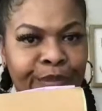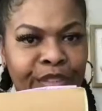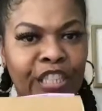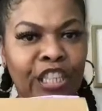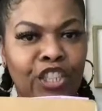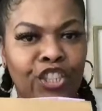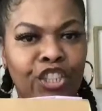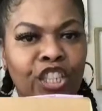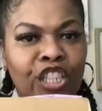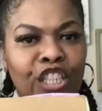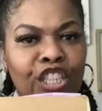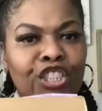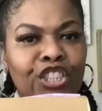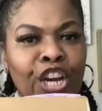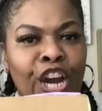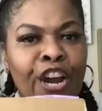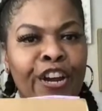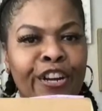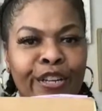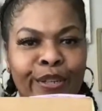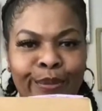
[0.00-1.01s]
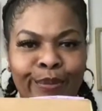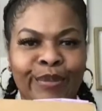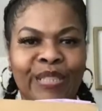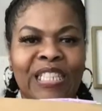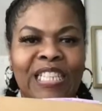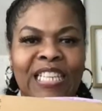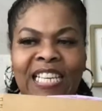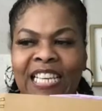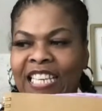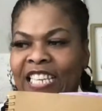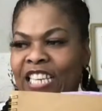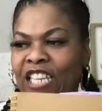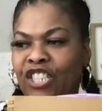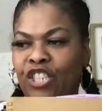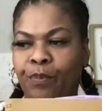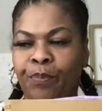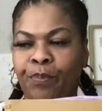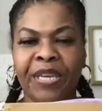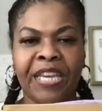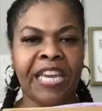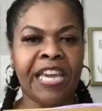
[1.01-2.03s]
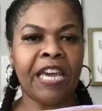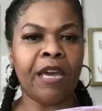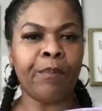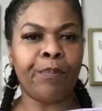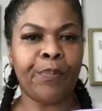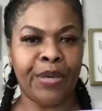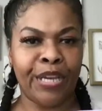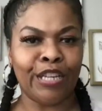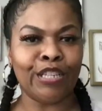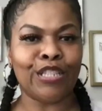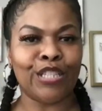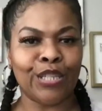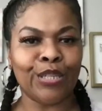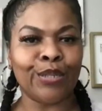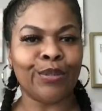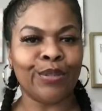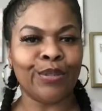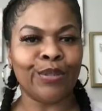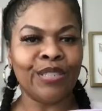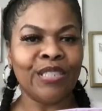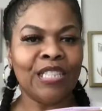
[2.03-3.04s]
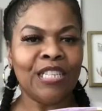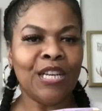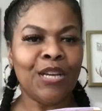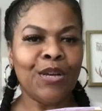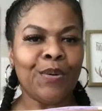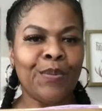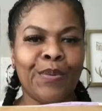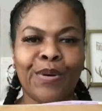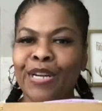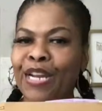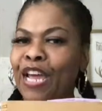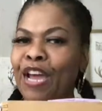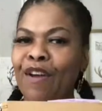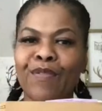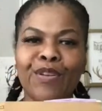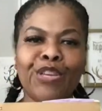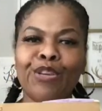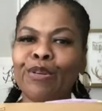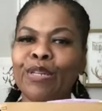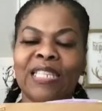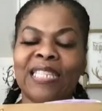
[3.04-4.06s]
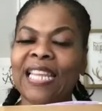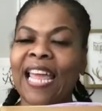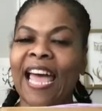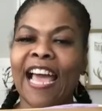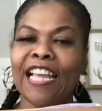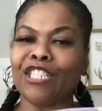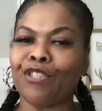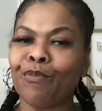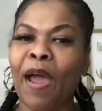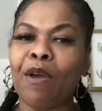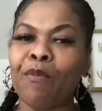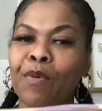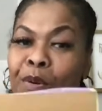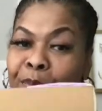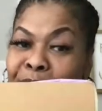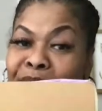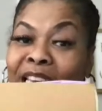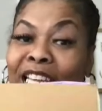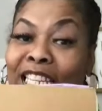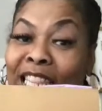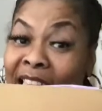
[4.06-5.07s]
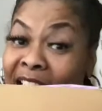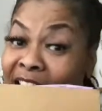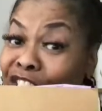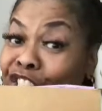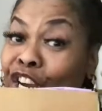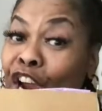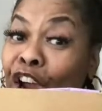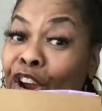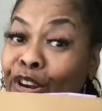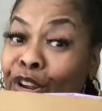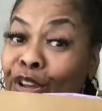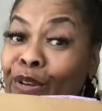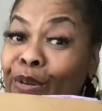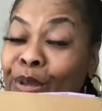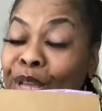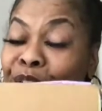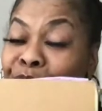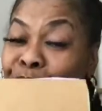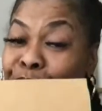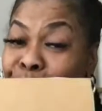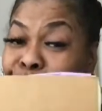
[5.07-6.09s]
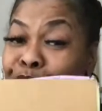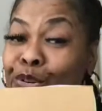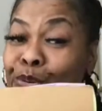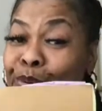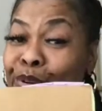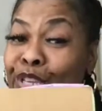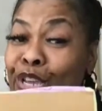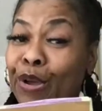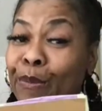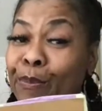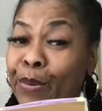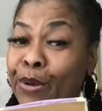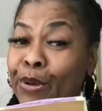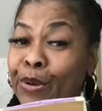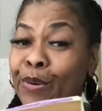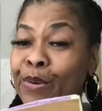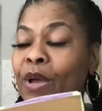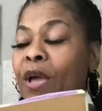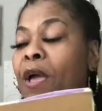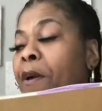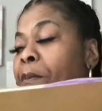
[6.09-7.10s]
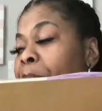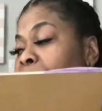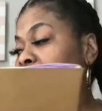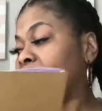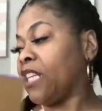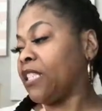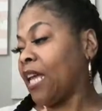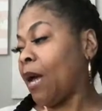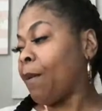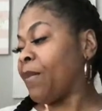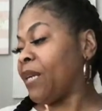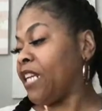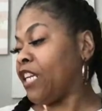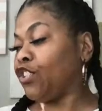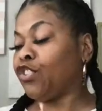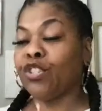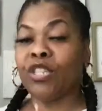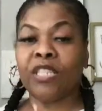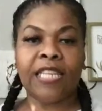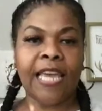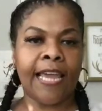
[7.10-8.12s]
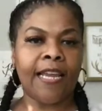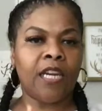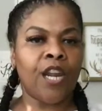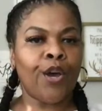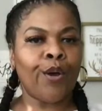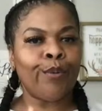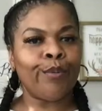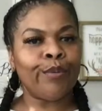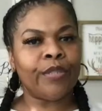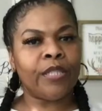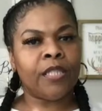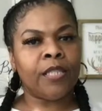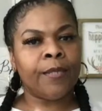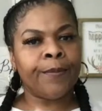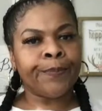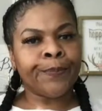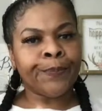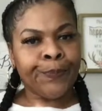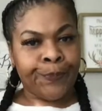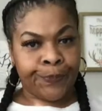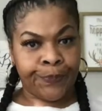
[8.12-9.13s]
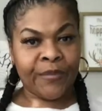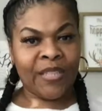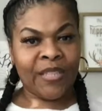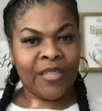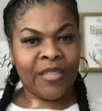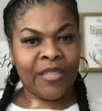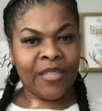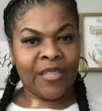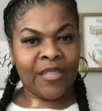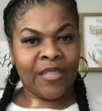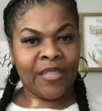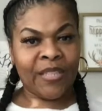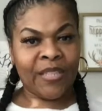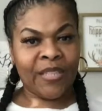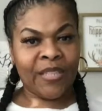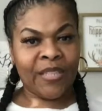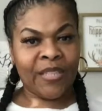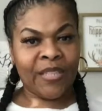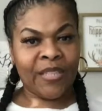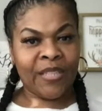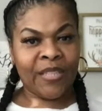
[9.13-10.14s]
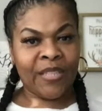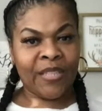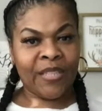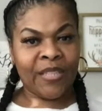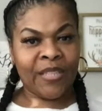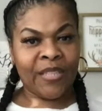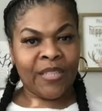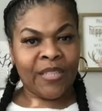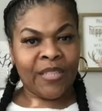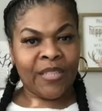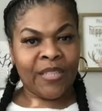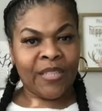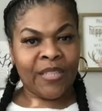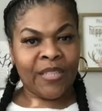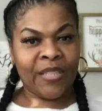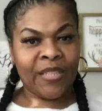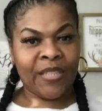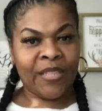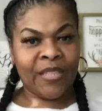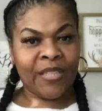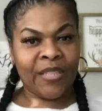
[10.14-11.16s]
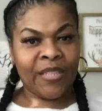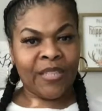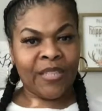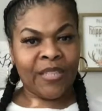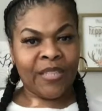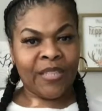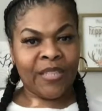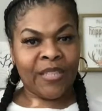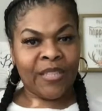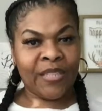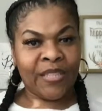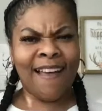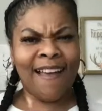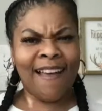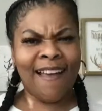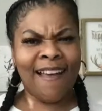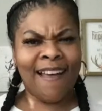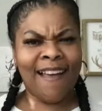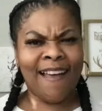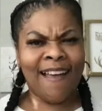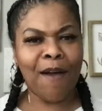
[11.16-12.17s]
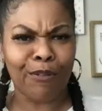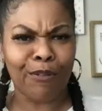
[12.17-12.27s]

get your little journal, get your pen, pencil, whatever you decide to write with, but get that journal for you and your boo, because I'm going to need you to take notes. I'm going to need you to take some notes, okay?